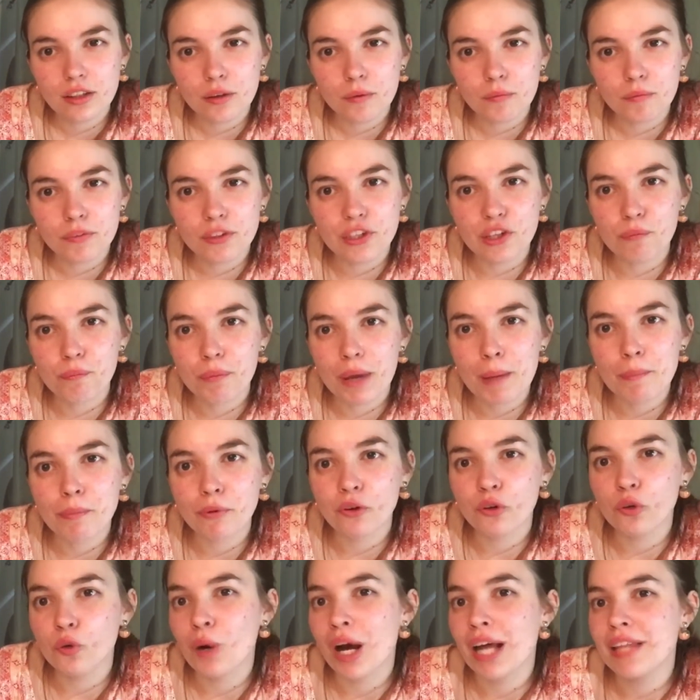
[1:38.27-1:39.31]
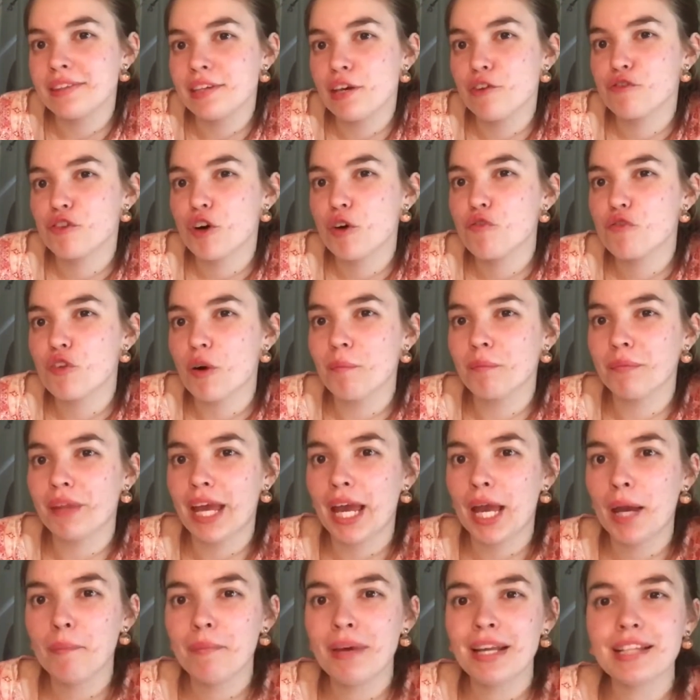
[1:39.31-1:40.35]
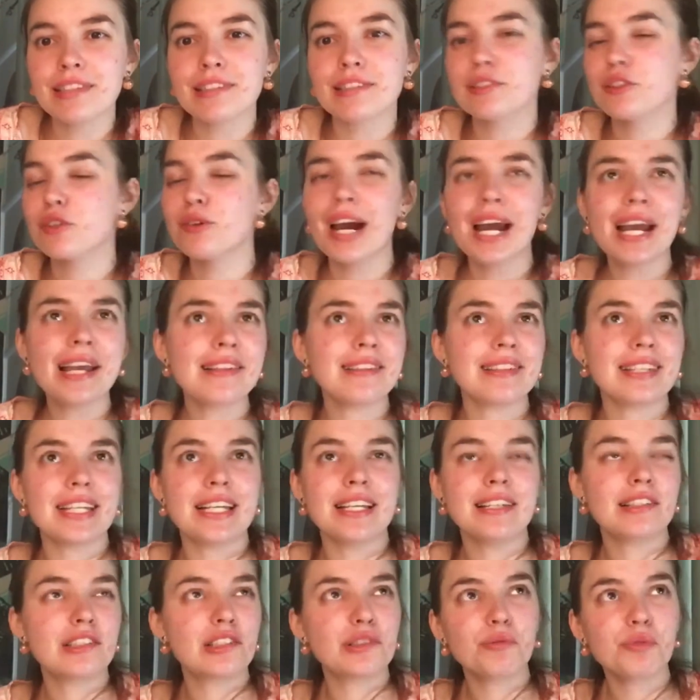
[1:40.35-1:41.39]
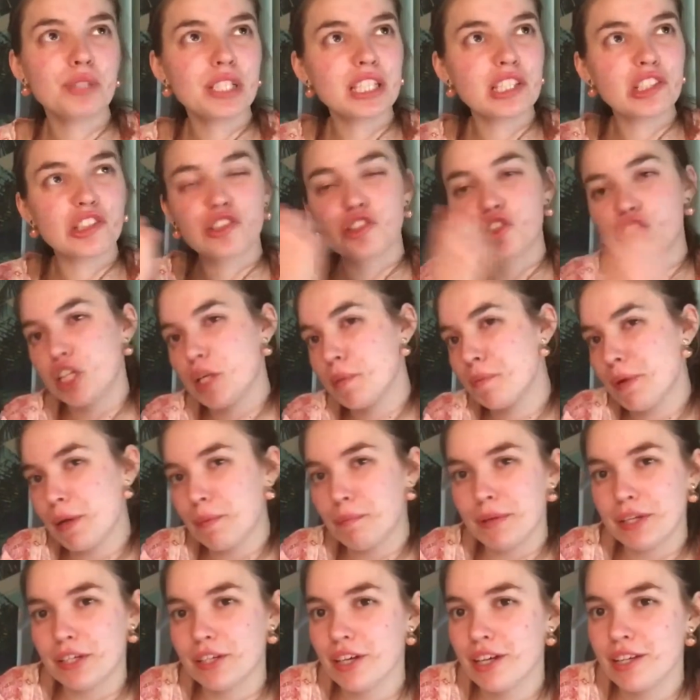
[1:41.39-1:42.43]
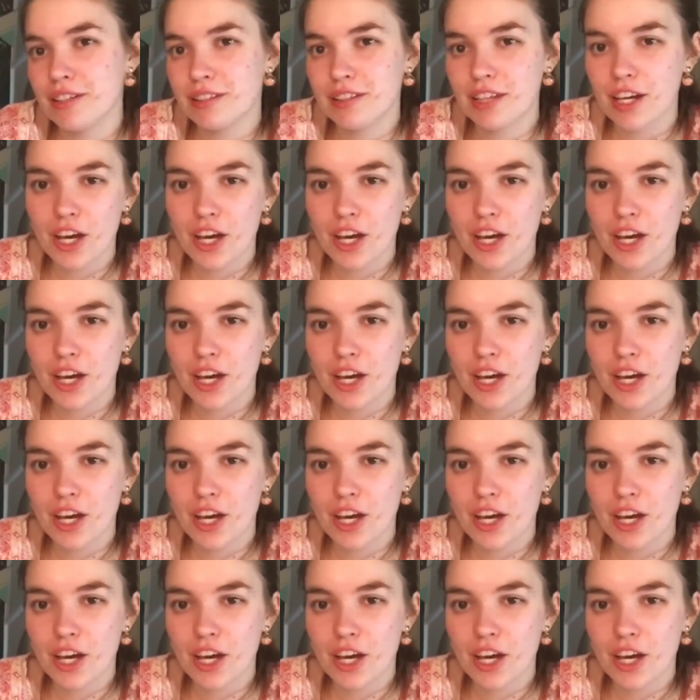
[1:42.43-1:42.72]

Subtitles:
people who are different from them, and it's crazy. It's really stupid because